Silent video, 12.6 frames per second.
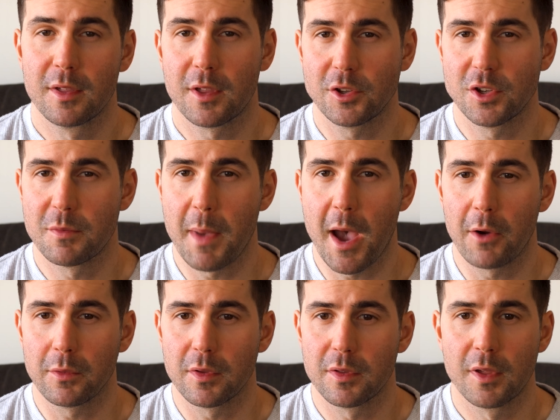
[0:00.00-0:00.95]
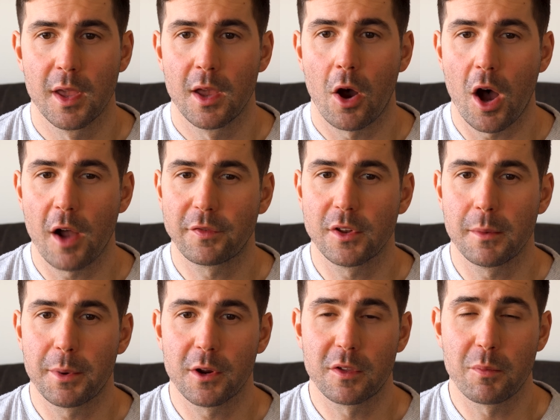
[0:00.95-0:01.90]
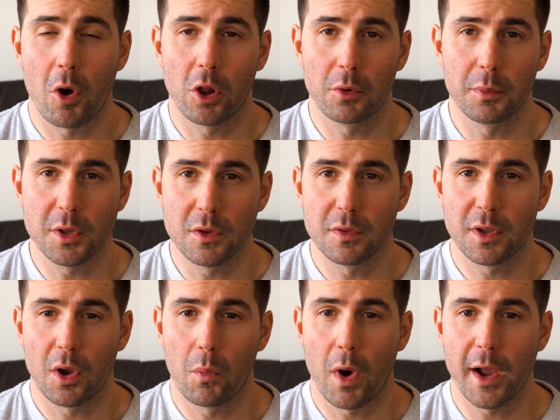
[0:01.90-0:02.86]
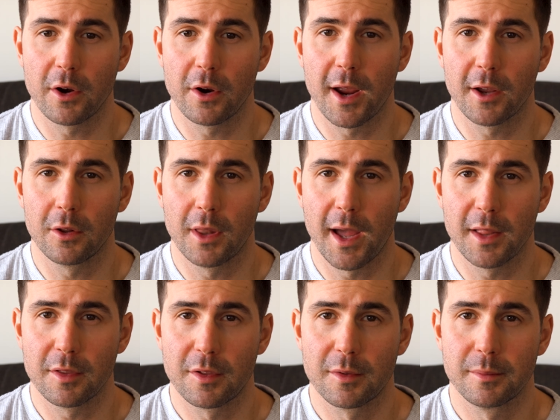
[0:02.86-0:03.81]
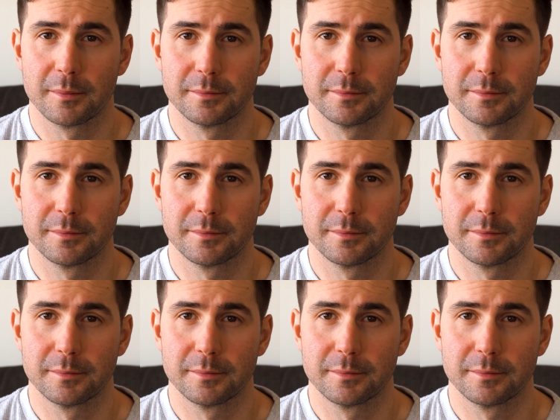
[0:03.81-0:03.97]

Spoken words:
such as mountains, often appear smaller when using a wider angle lens.